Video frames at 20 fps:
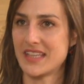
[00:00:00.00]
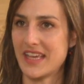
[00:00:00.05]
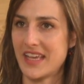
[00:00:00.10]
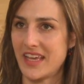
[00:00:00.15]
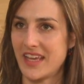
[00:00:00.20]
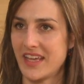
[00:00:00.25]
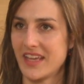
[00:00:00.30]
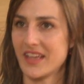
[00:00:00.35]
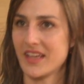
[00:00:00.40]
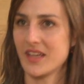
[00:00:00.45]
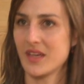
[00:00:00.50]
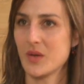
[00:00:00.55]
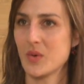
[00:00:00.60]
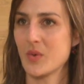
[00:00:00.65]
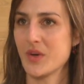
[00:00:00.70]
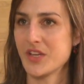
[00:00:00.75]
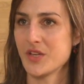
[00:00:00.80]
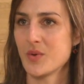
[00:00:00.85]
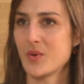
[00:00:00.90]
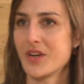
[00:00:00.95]
say,
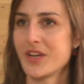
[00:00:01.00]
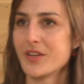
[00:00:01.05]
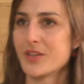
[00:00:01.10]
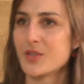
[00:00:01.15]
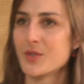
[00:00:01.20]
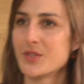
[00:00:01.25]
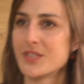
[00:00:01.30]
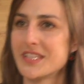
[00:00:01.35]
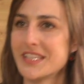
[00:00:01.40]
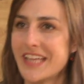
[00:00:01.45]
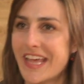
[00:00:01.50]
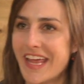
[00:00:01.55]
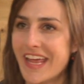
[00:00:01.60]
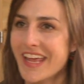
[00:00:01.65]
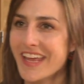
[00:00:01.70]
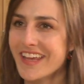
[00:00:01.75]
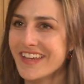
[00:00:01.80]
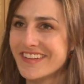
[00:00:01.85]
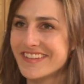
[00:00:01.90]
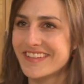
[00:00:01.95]
what do you want to do
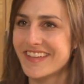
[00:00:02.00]
today? Is